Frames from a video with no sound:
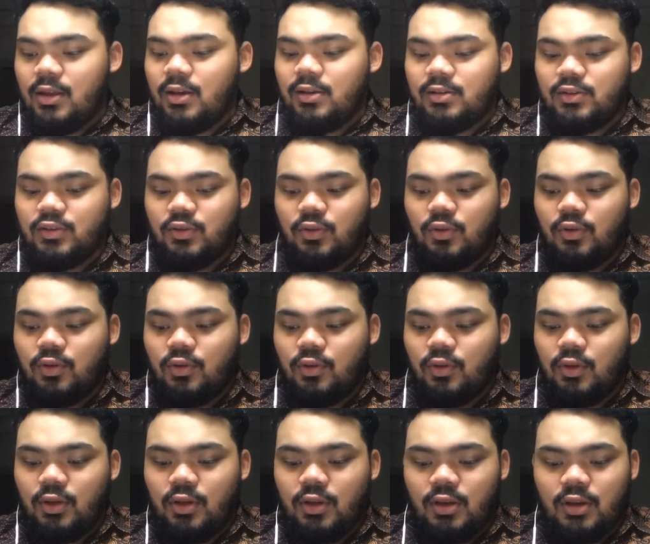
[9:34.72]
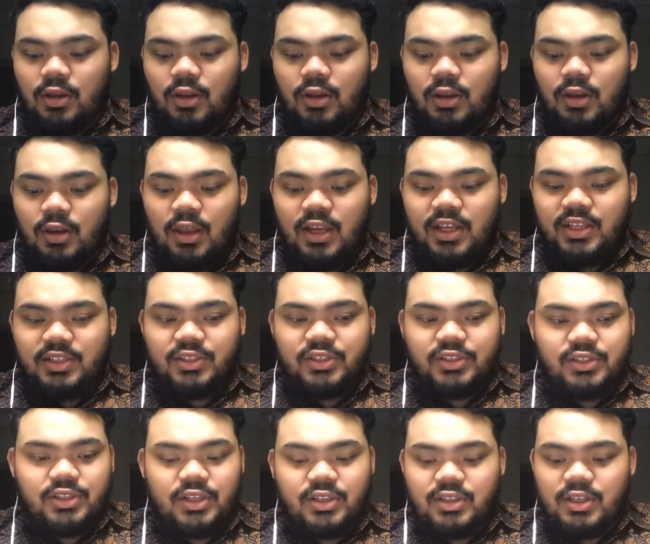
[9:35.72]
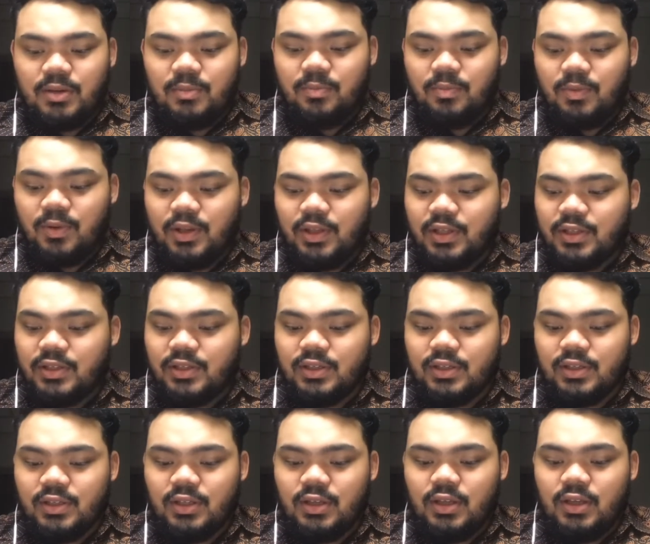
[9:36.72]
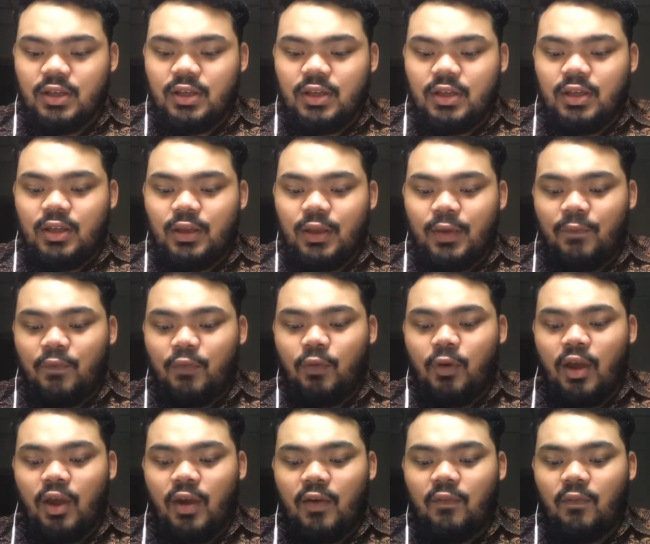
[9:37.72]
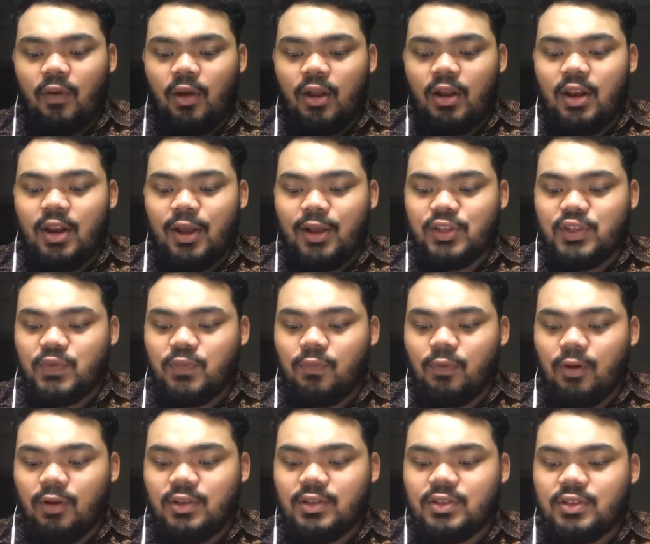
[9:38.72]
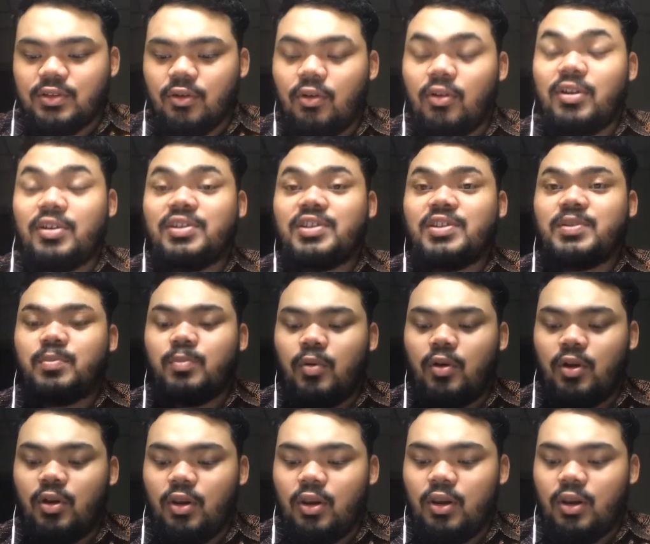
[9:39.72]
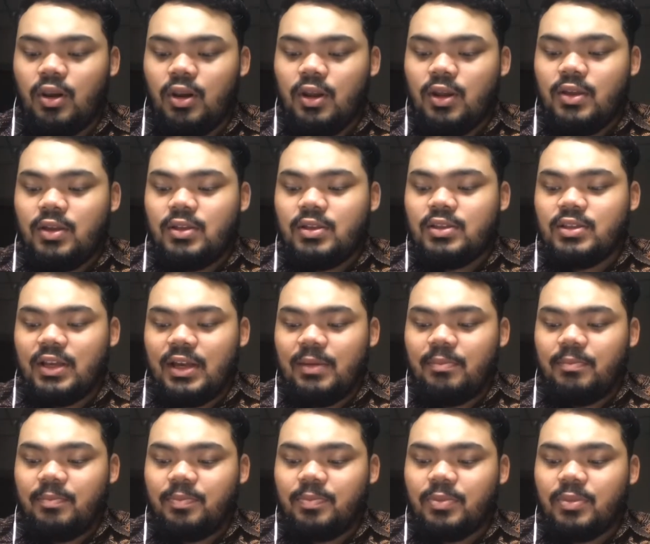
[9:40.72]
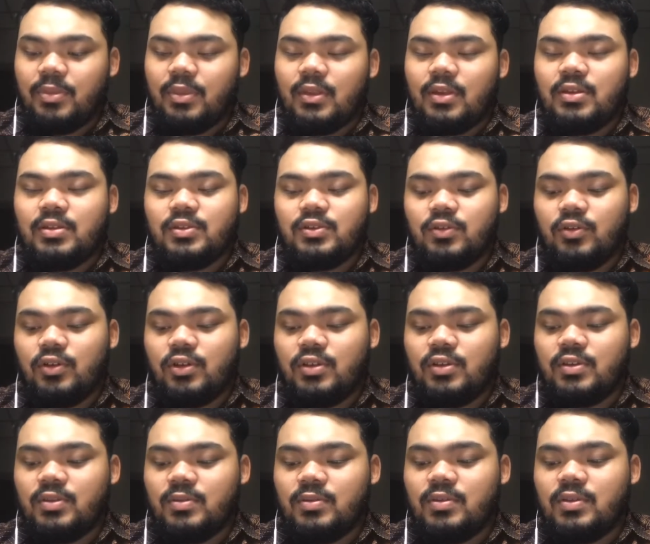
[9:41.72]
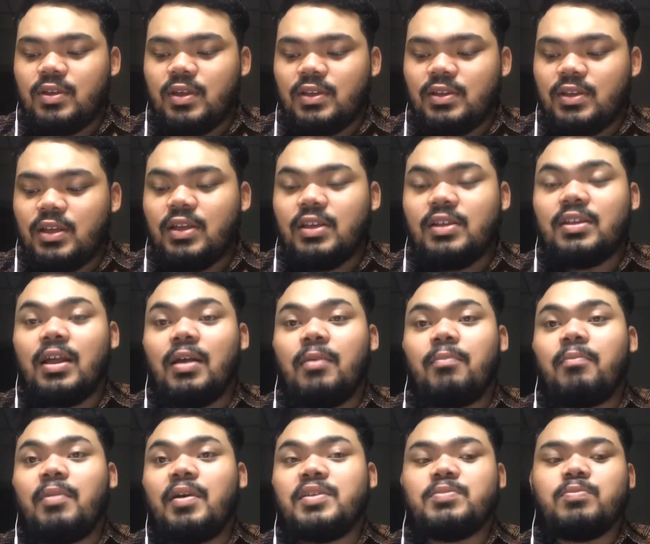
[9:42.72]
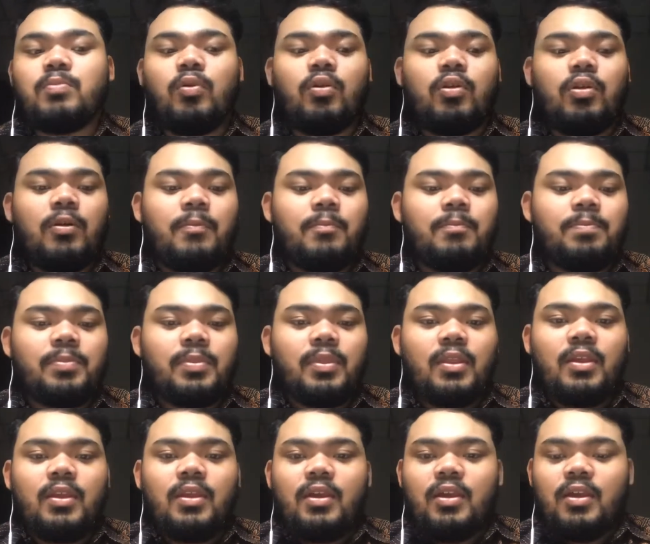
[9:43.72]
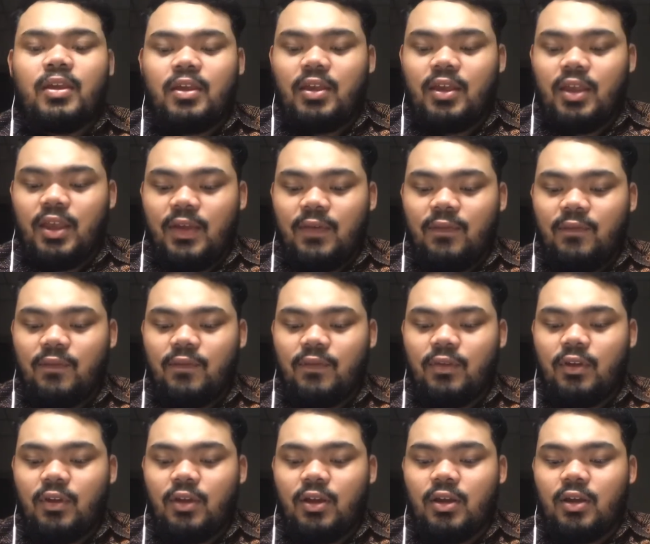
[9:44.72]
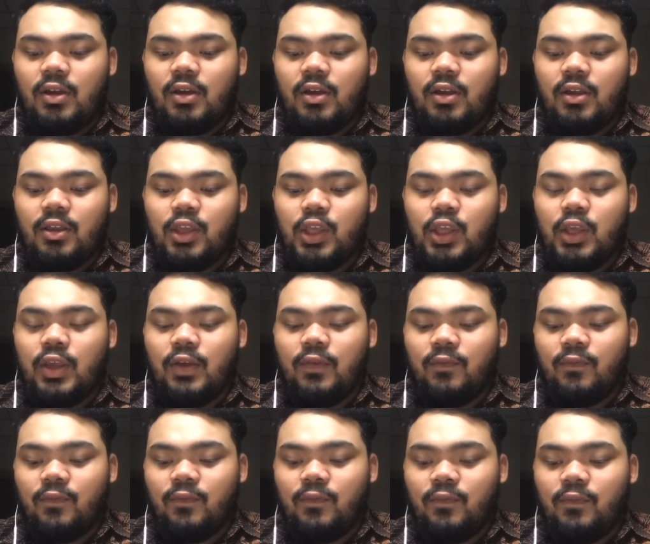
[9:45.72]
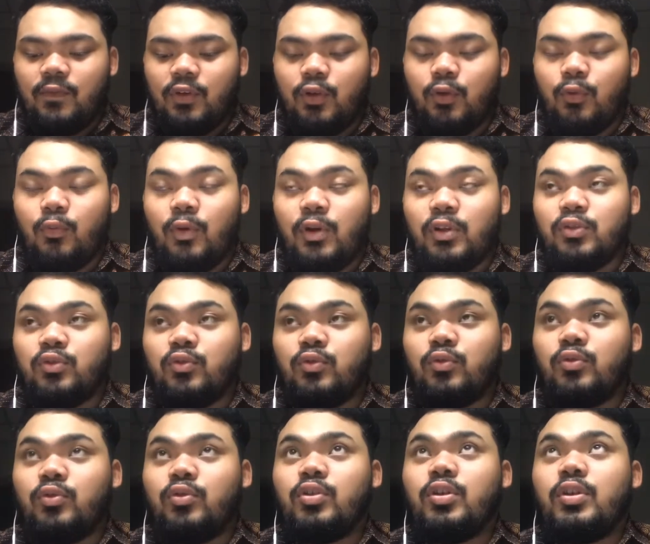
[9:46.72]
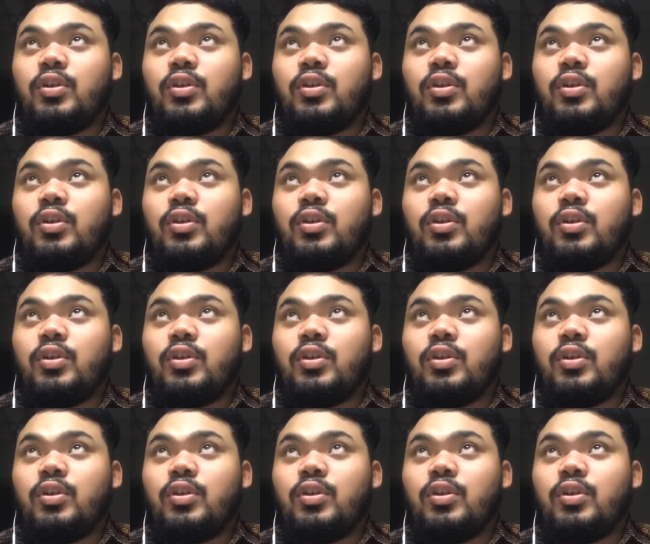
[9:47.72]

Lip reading: so the next example is if you have a large force on a small time. So it says here that baseball, if you want to